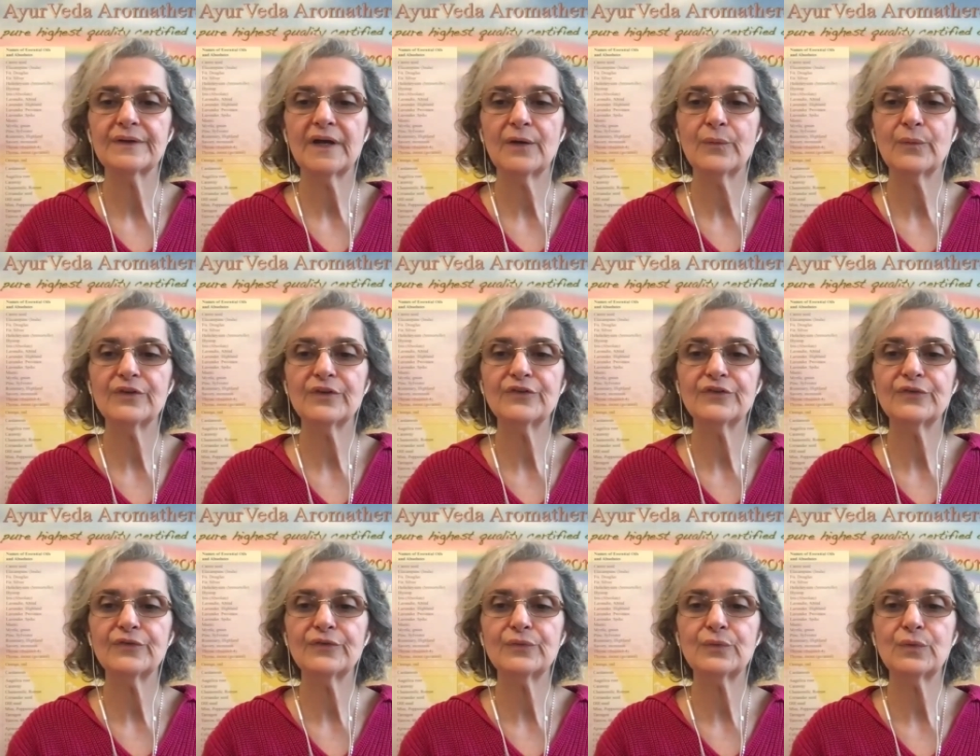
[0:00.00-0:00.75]
I want
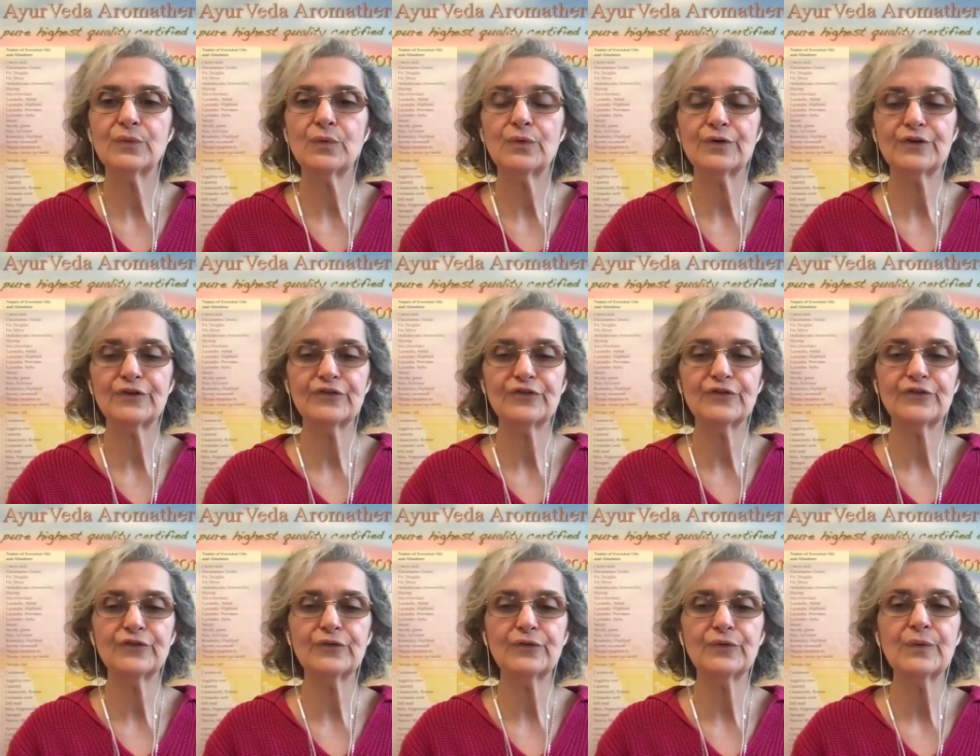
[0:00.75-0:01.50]
to do
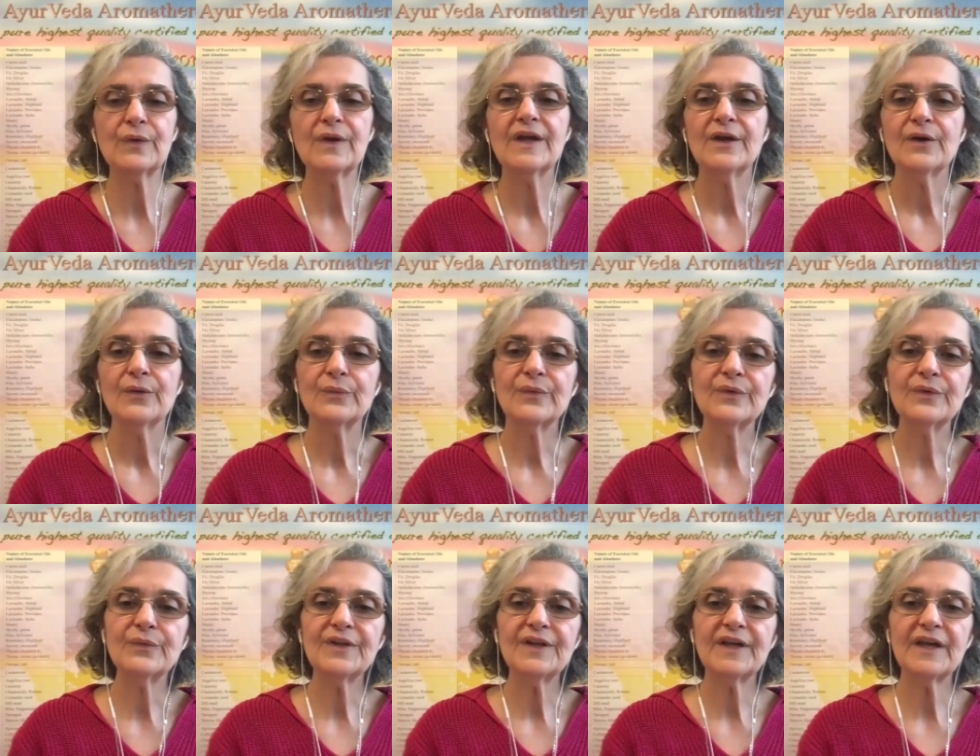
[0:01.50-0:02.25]
course 2.
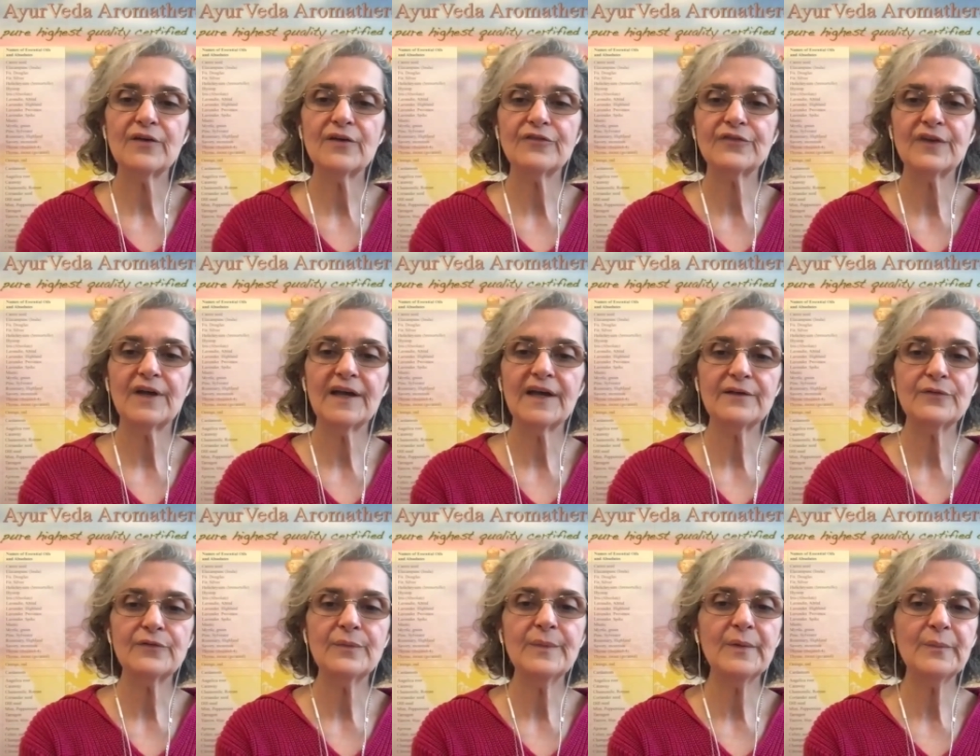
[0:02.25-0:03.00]
We would have,
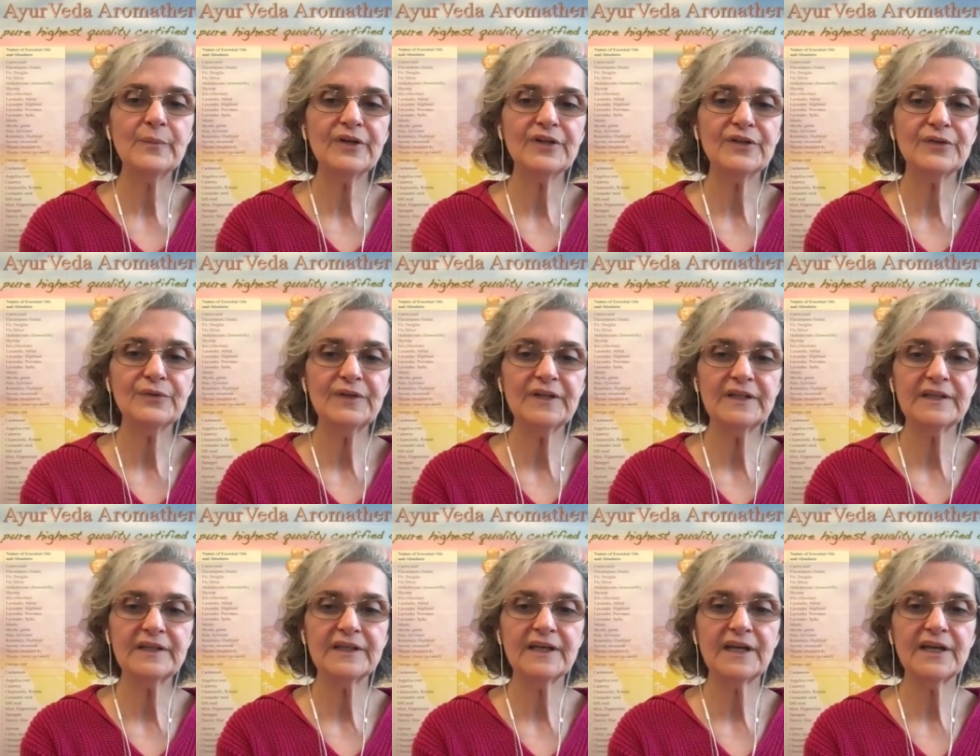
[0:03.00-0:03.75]
I remember you,
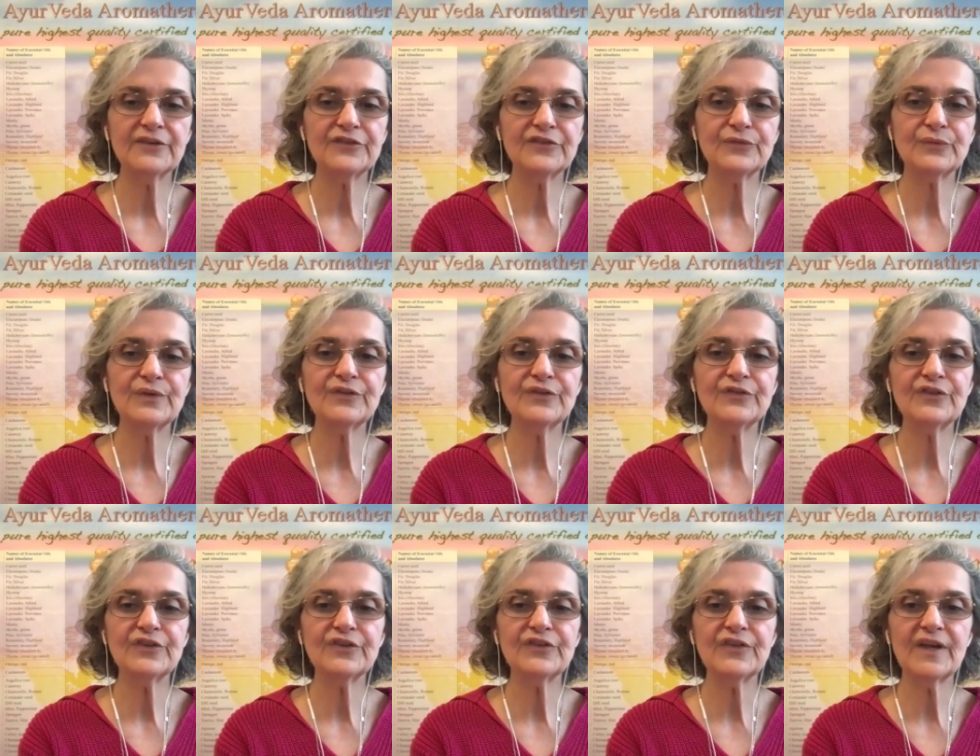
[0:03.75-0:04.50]
Nelly,
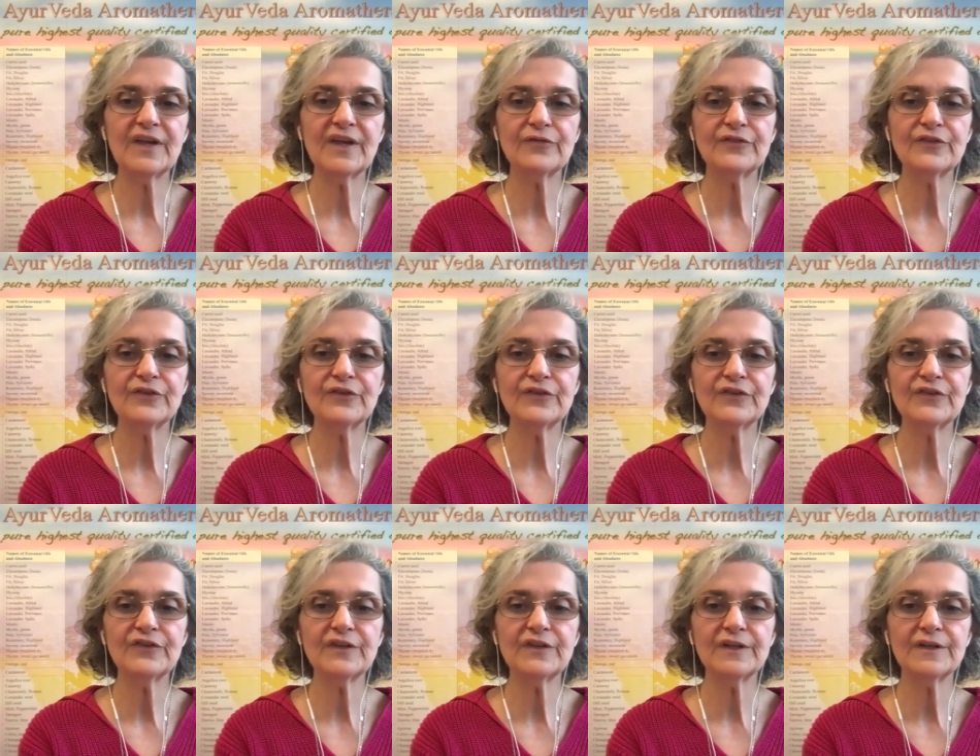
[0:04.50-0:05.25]
we just have to
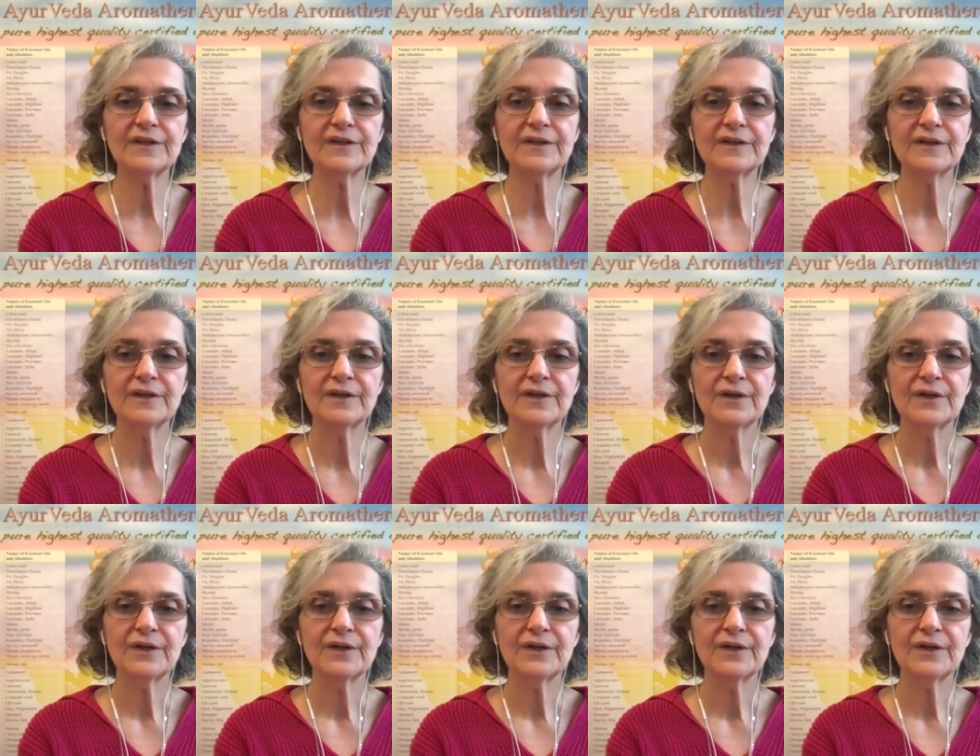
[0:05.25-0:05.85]
see